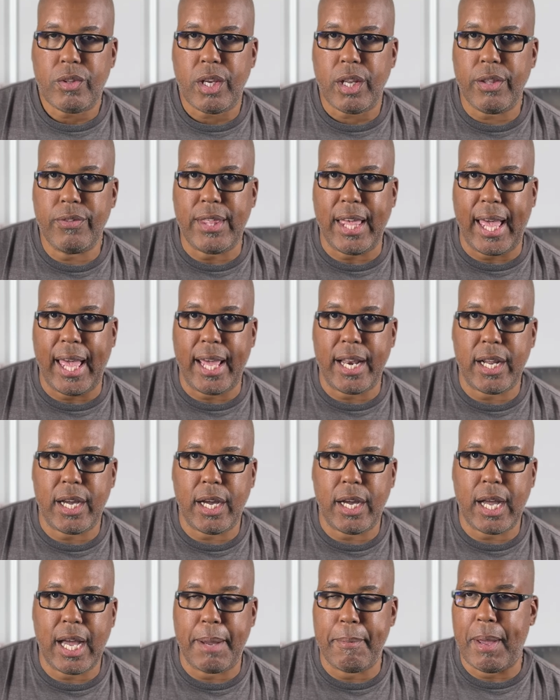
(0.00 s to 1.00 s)
that
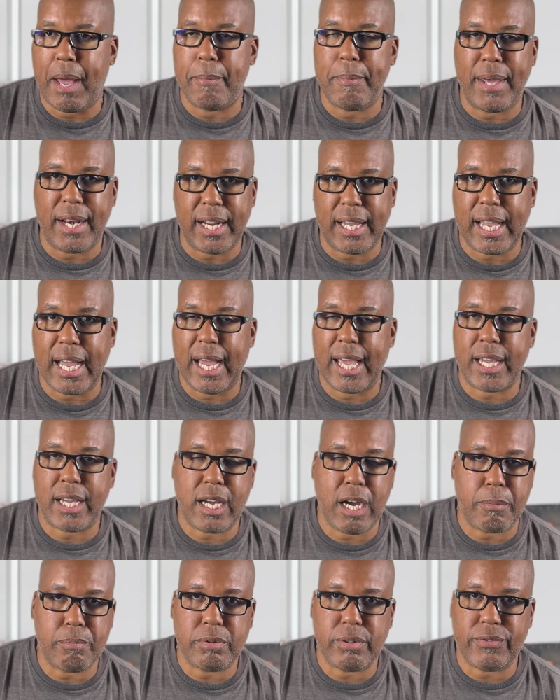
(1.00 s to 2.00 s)
I met a guy a
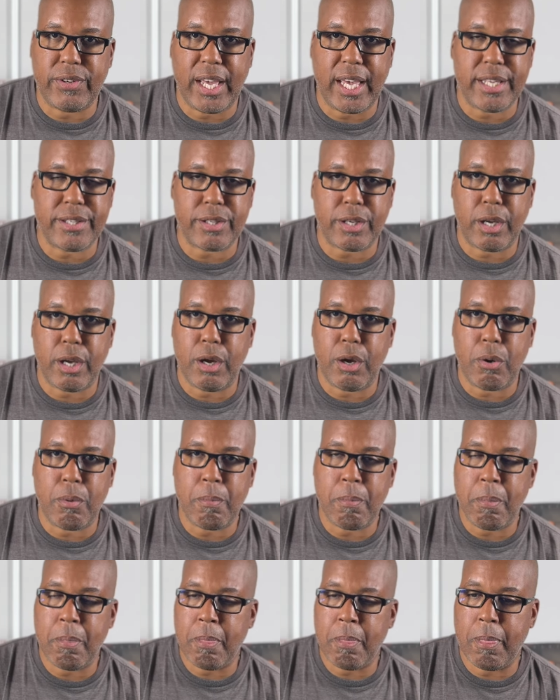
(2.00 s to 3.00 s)
couple of days ago
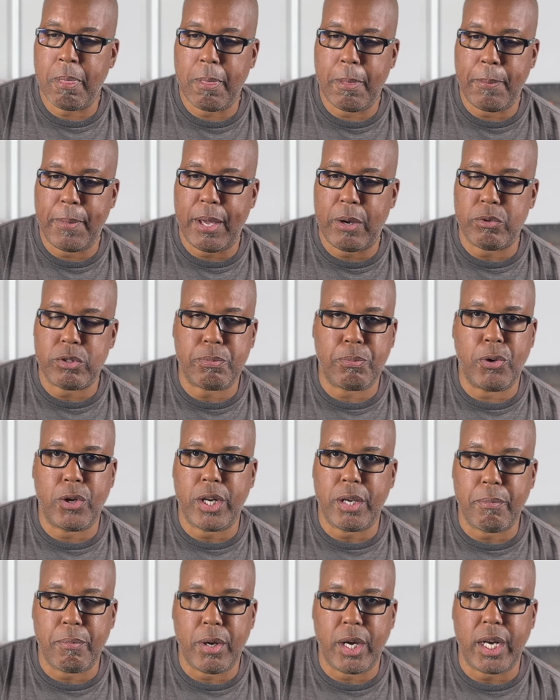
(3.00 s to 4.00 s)
that was
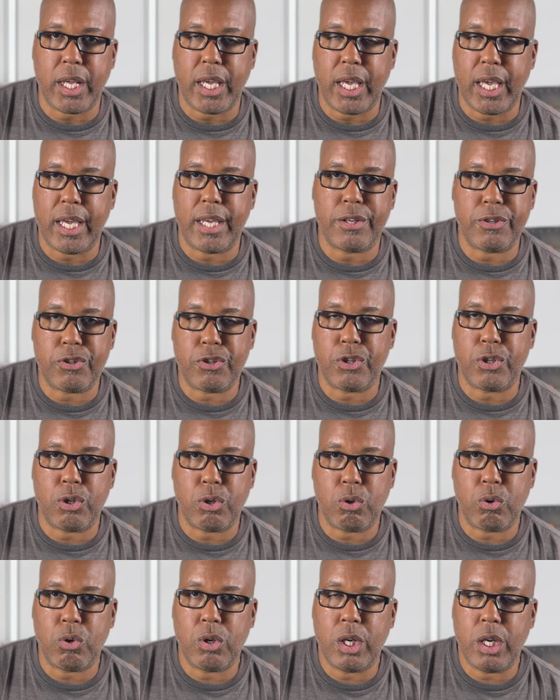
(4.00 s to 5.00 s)
putting money
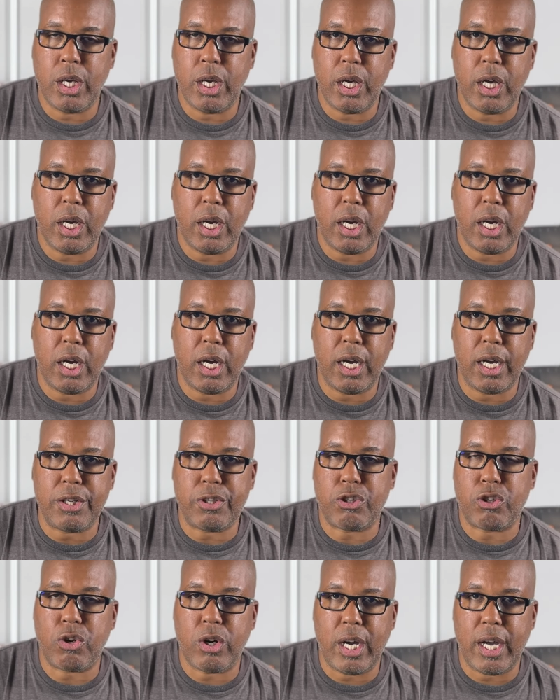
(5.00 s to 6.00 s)
into a
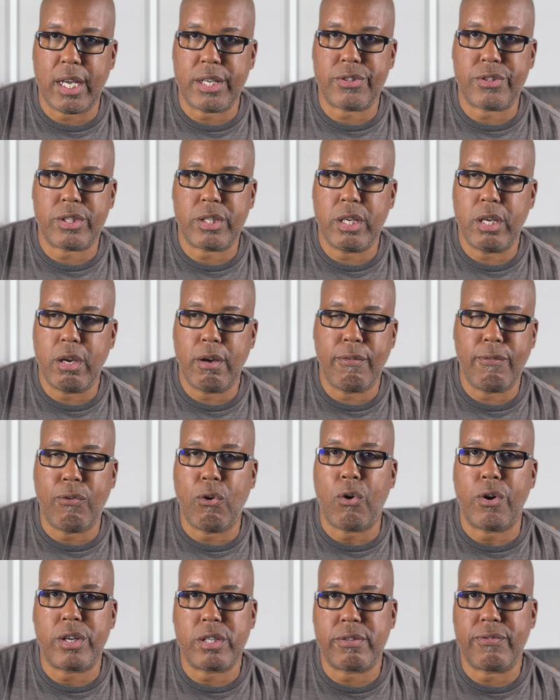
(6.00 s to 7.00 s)
trust
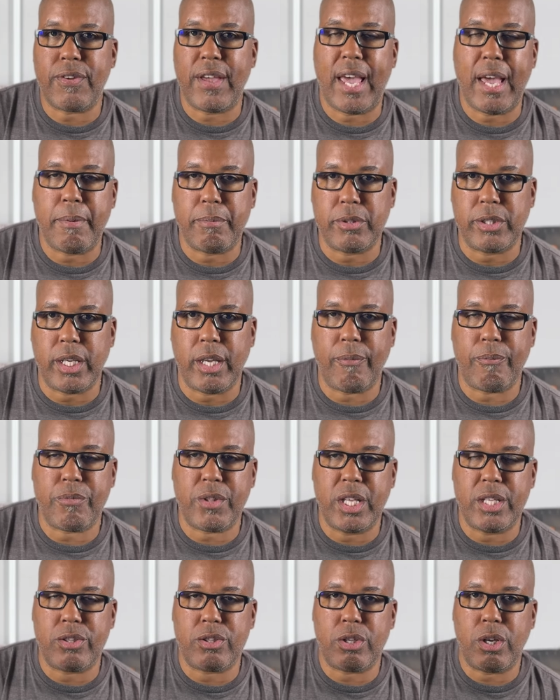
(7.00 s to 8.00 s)
for his family.
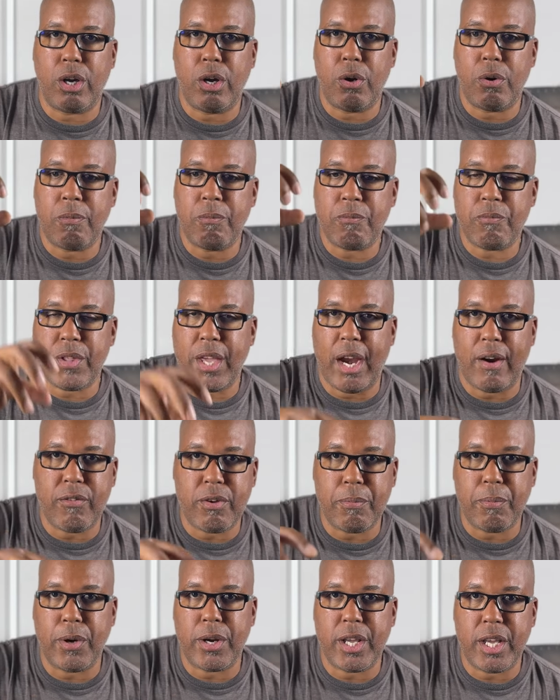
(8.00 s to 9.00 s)
And so
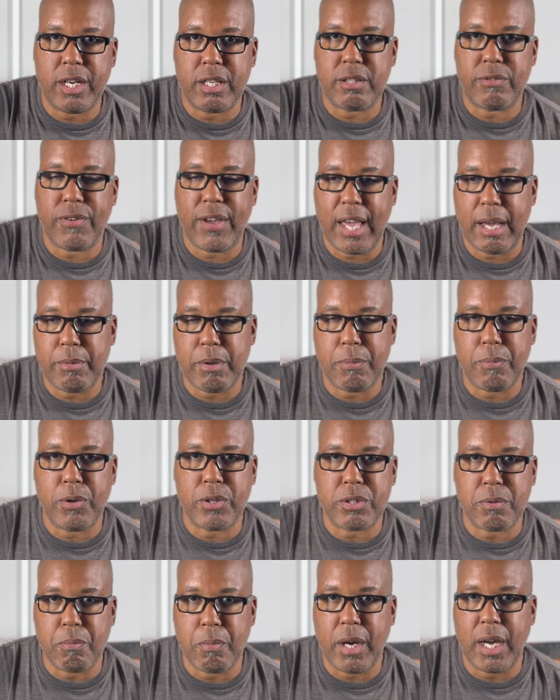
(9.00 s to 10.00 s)
everybody in his family
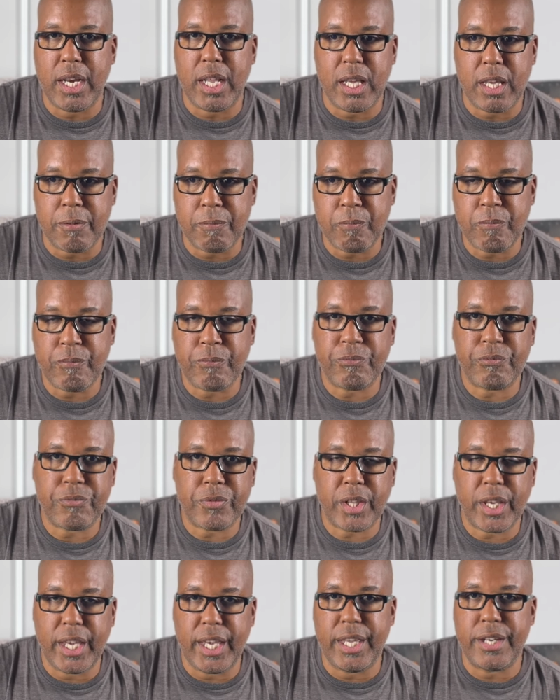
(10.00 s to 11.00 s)
puts money
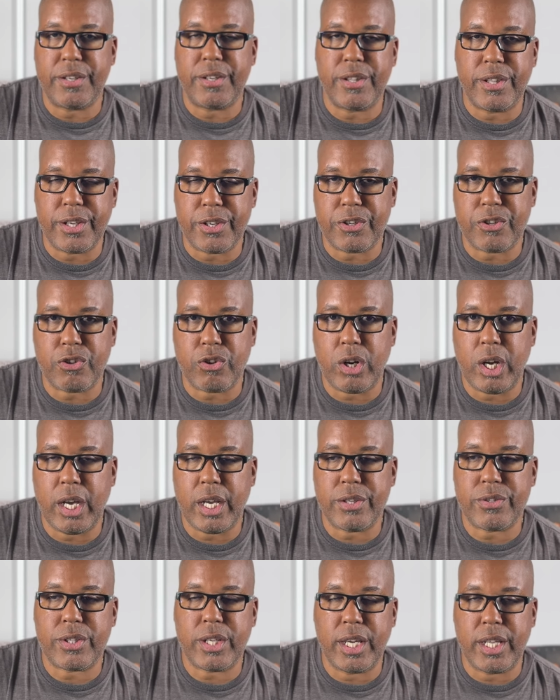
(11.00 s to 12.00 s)
into this
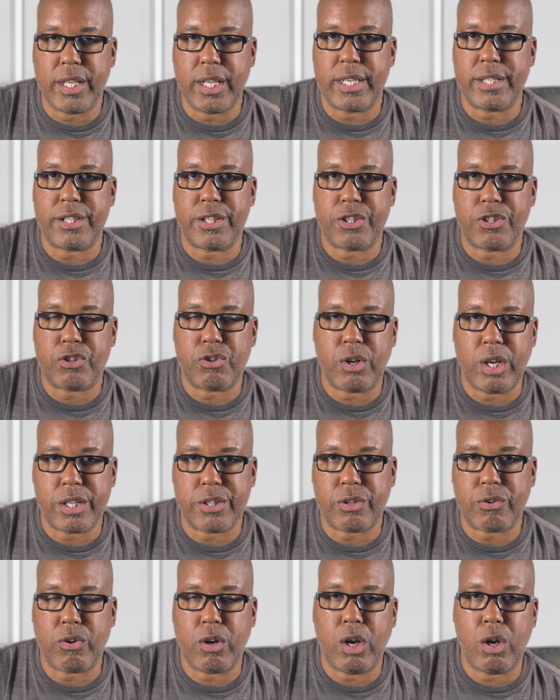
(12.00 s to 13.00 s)
trust, and as this
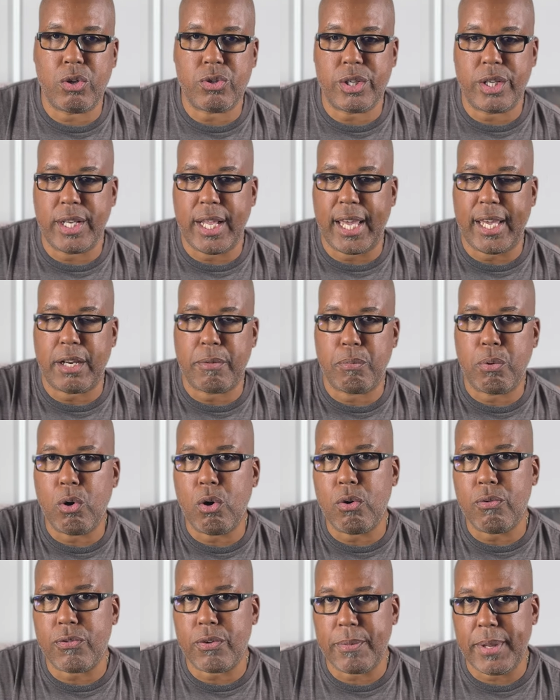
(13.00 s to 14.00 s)
trust grows, and they can
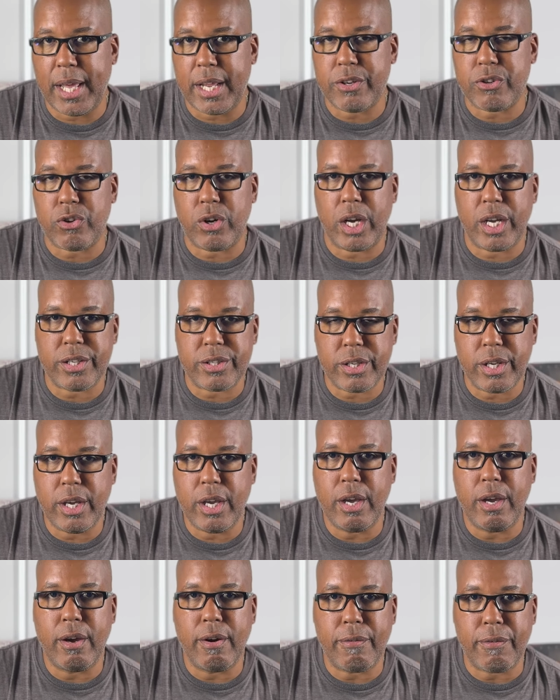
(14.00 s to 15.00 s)
pull from that trust
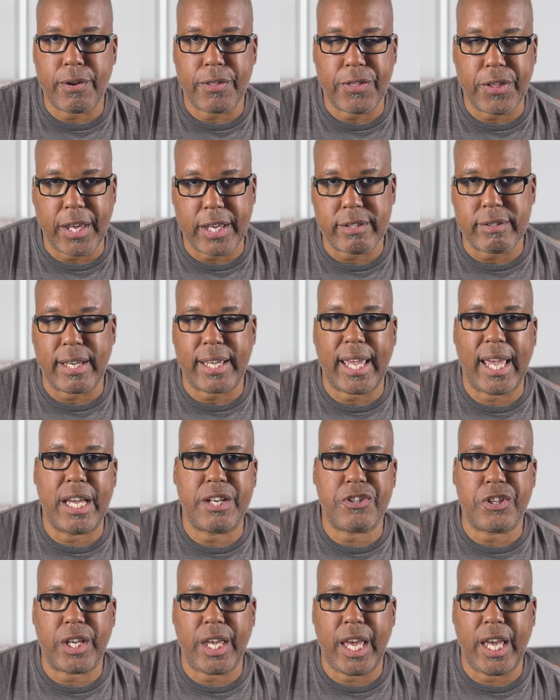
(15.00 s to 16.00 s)
for things like
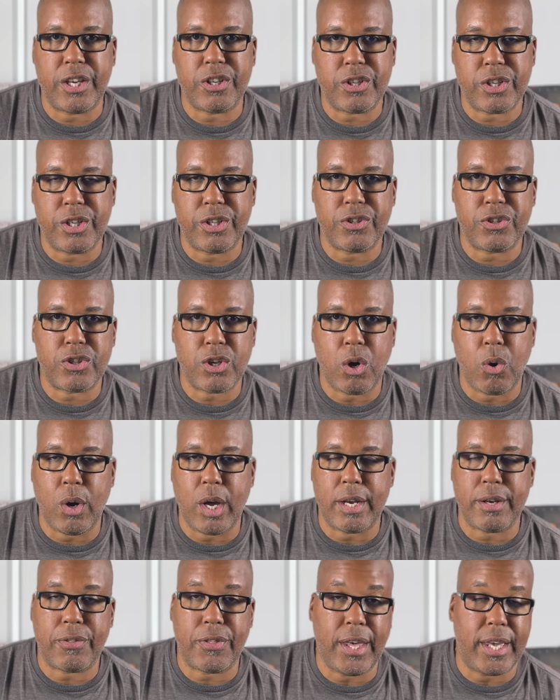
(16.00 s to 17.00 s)
education and so
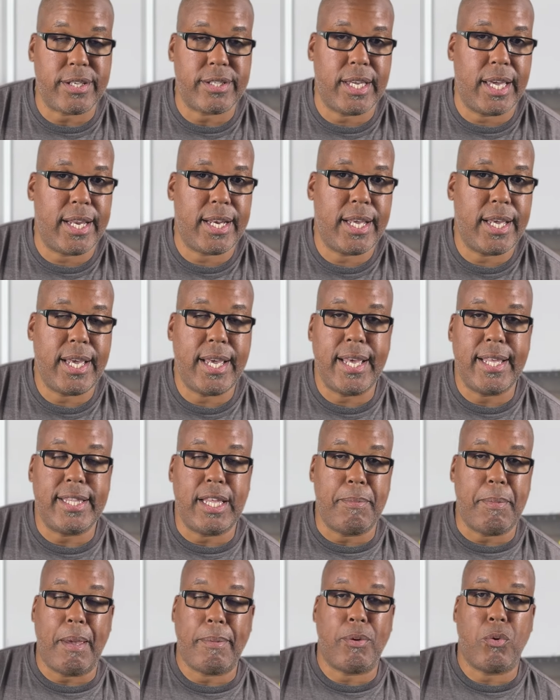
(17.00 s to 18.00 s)
on, things that they
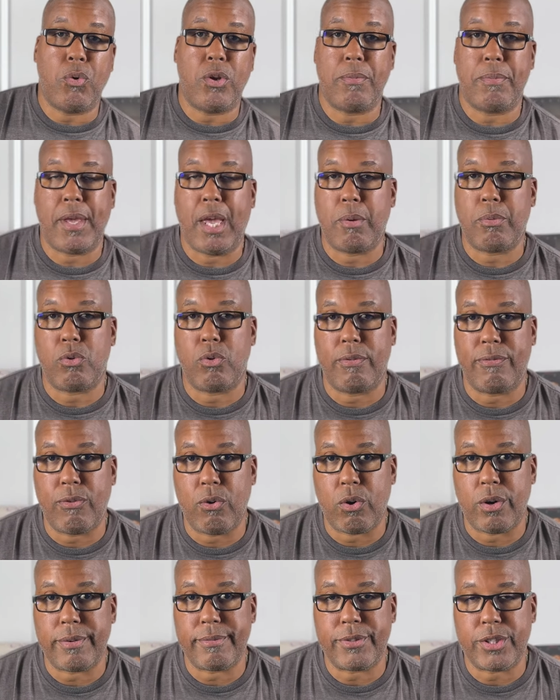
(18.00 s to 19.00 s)
maybe wouldn't be able to
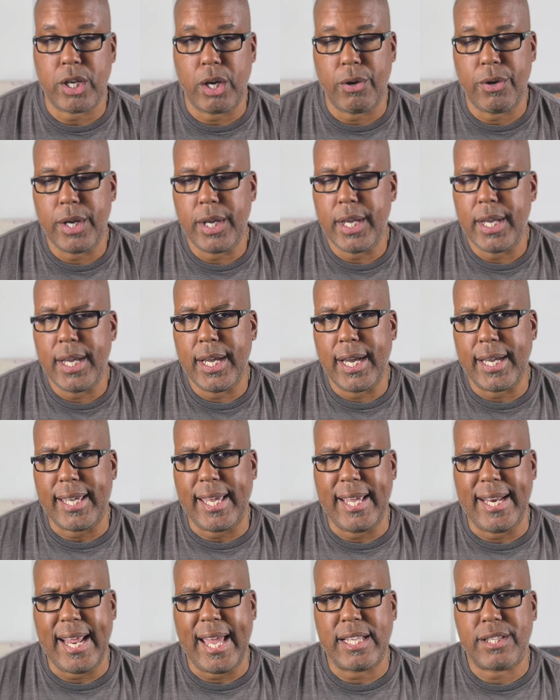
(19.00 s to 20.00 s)
afford. So
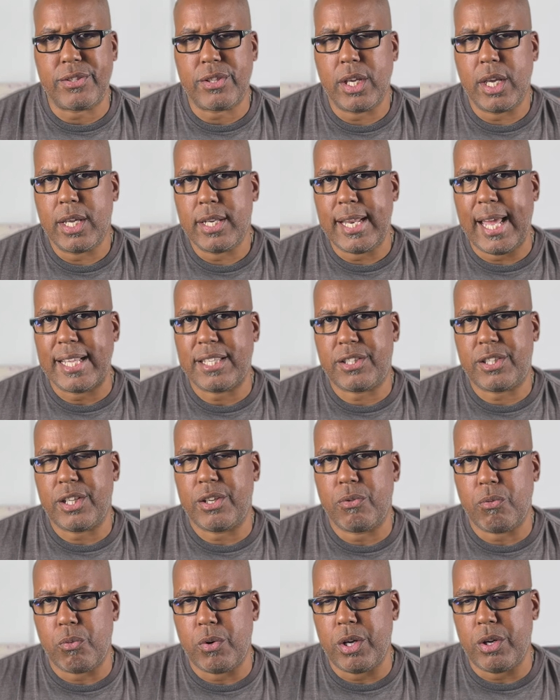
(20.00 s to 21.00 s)
again, that's
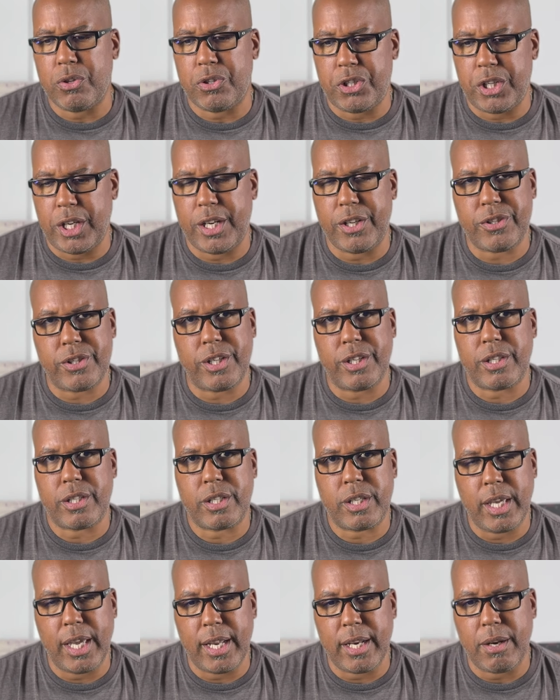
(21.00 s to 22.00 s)
the real
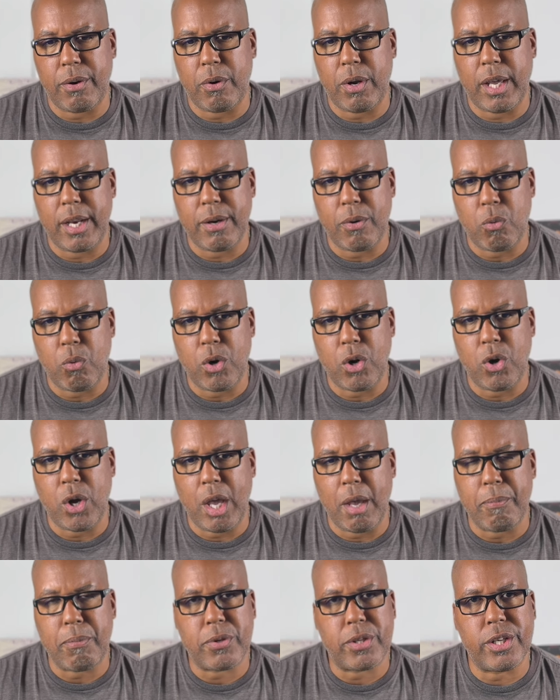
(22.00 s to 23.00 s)
genesis and the real
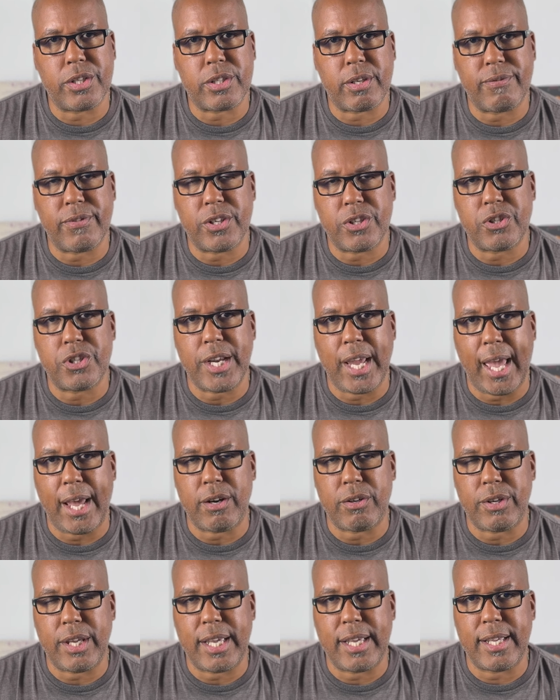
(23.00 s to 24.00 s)
impetus of this
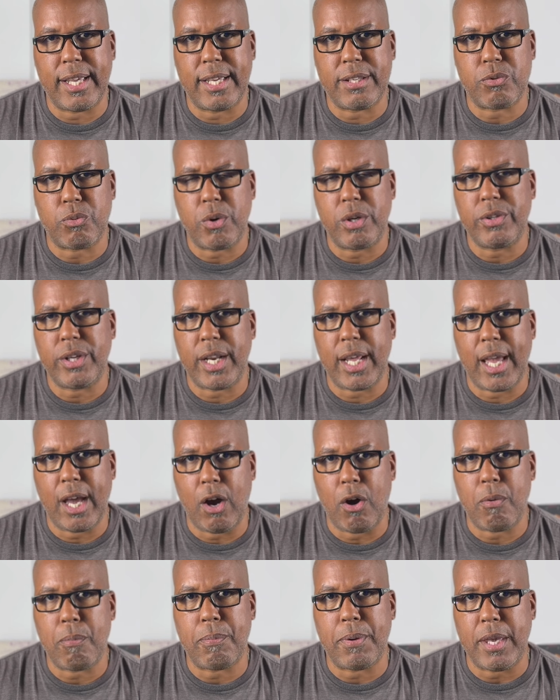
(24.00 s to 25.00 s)
channel, is really to
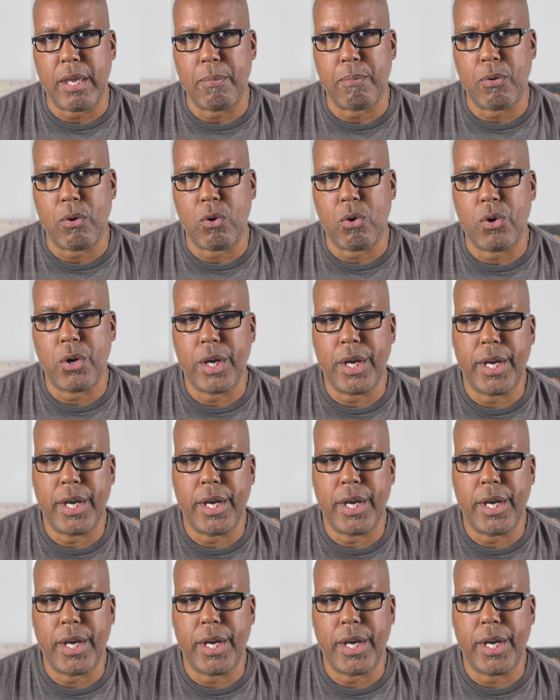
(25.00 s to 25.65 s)
help people